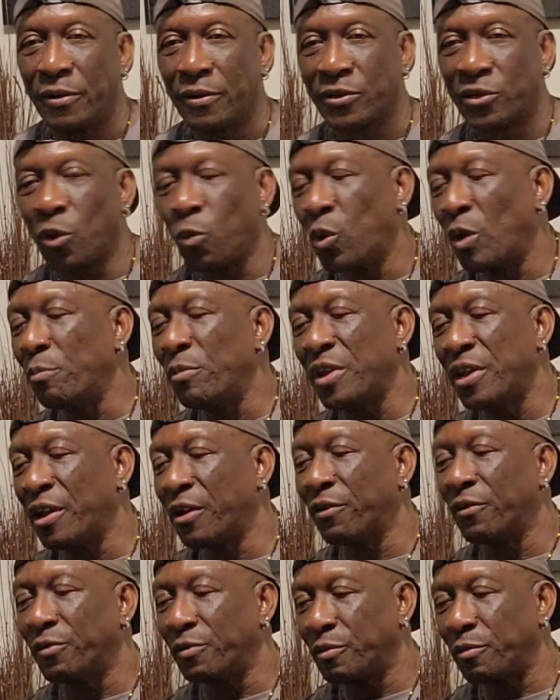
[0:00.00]
So when me
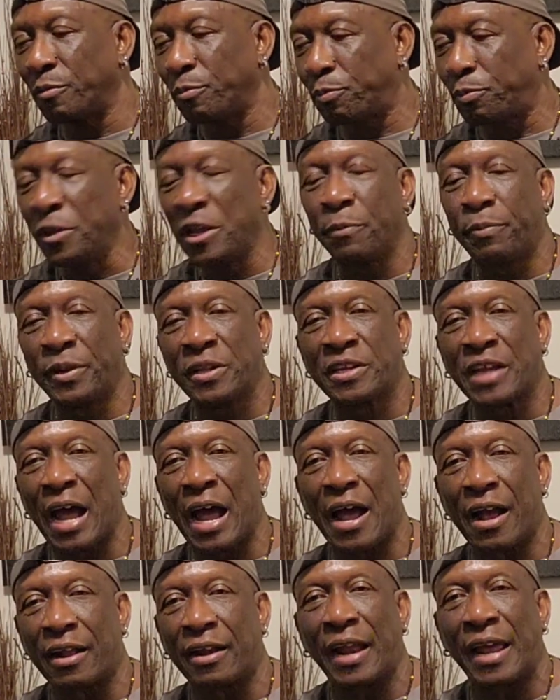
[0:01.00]
hear people
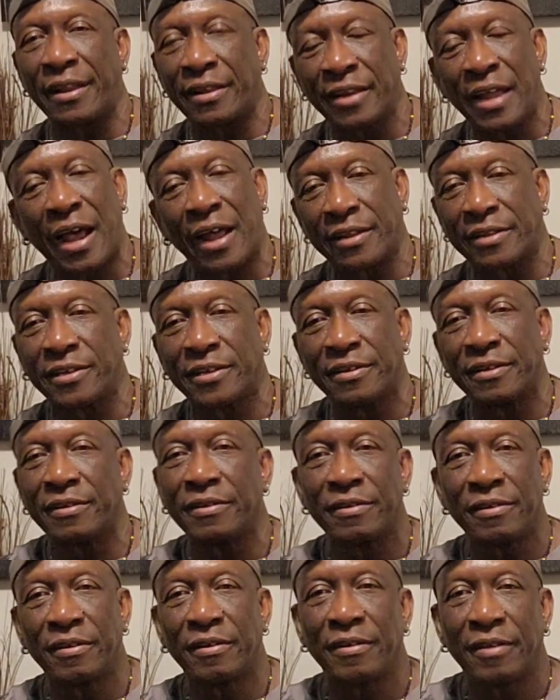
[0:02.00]
talk like that,
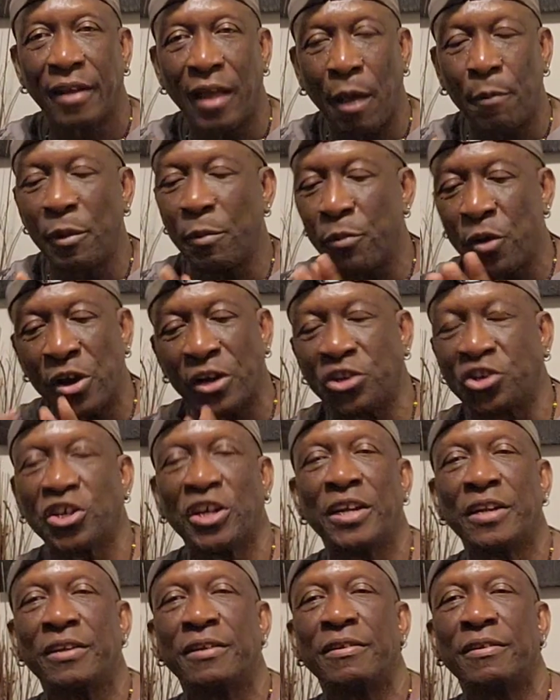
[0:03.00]
I'm a
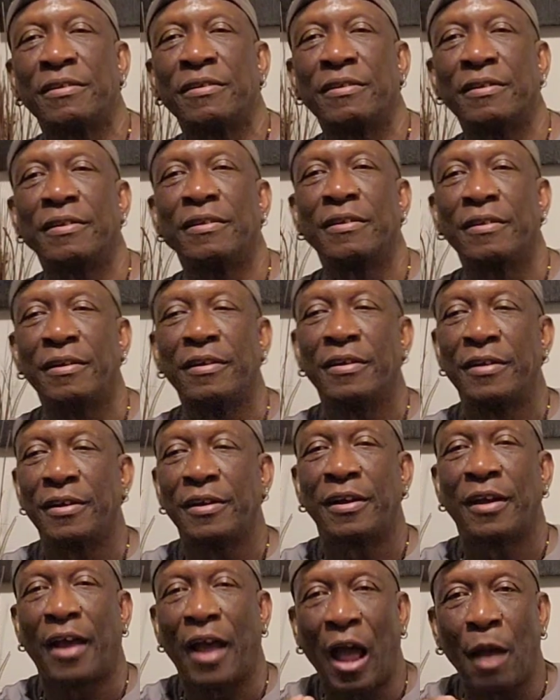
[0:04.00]
virgin,
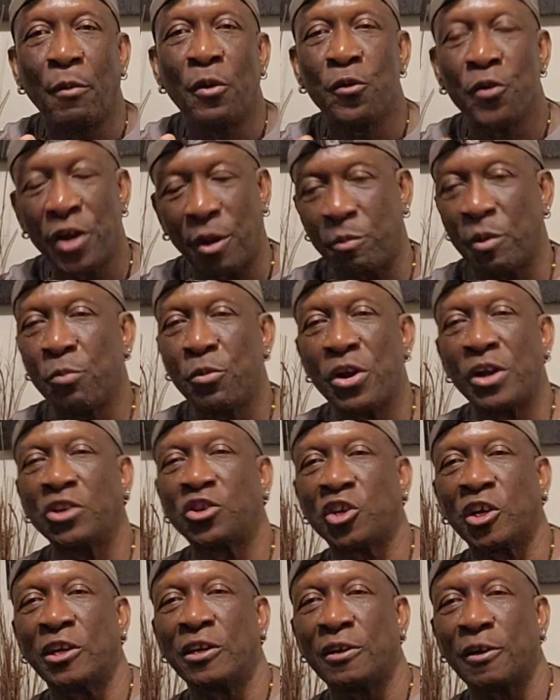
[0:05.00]
I'm a rate my
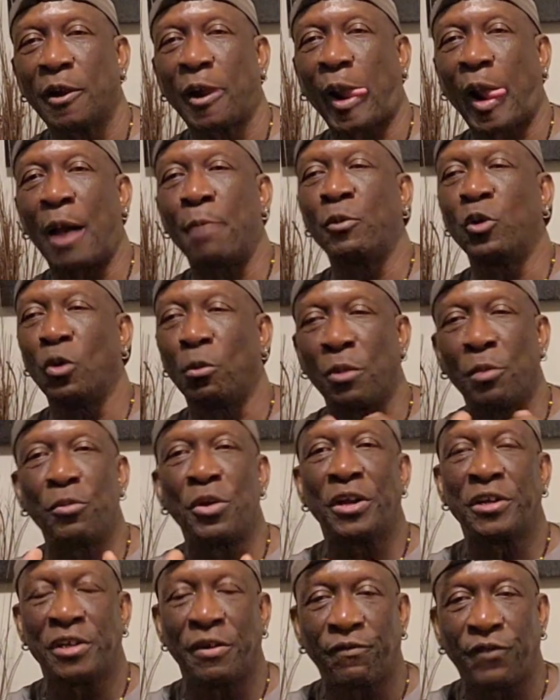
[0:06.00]
virgin, because I know my
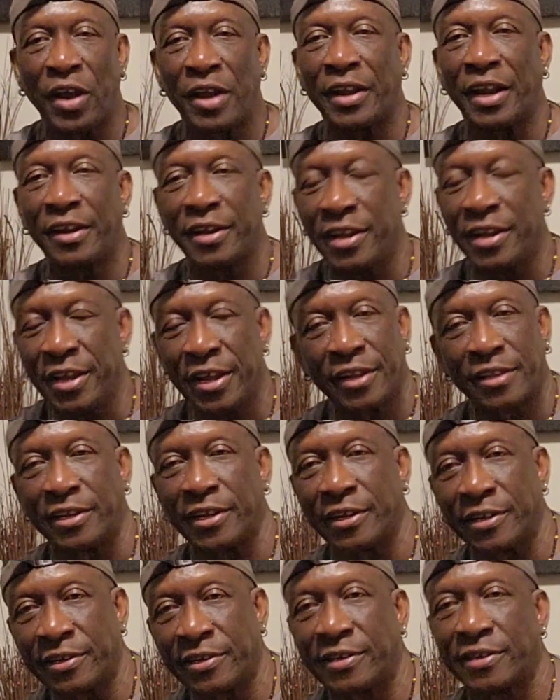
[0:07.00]
virgin fine at the
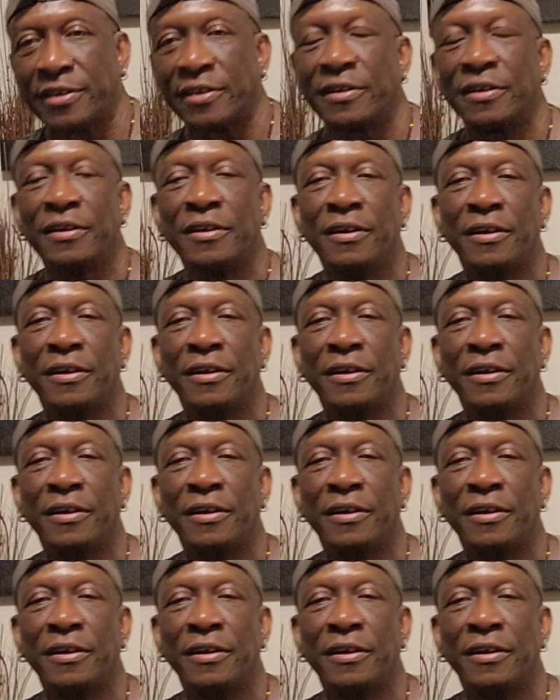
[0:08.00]
80s